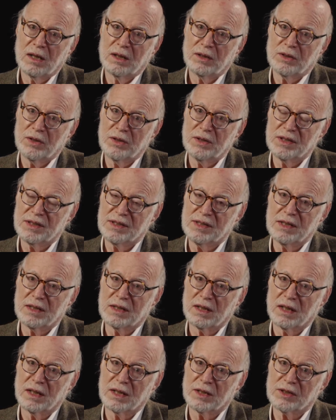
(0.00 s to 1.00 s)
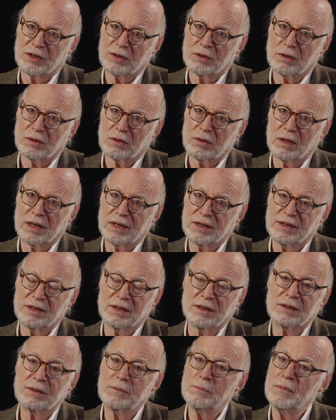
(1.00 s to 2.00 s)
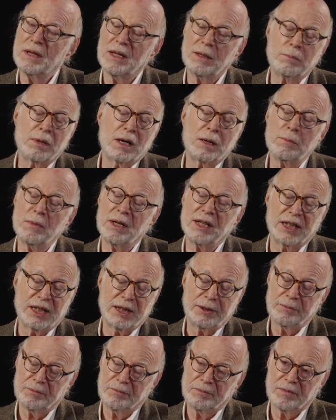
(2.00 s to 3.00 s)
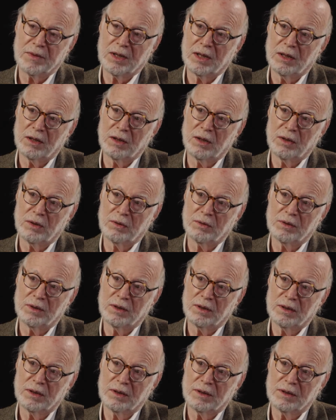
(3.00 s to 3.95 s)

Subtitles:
to this ecological crisis made by money alone.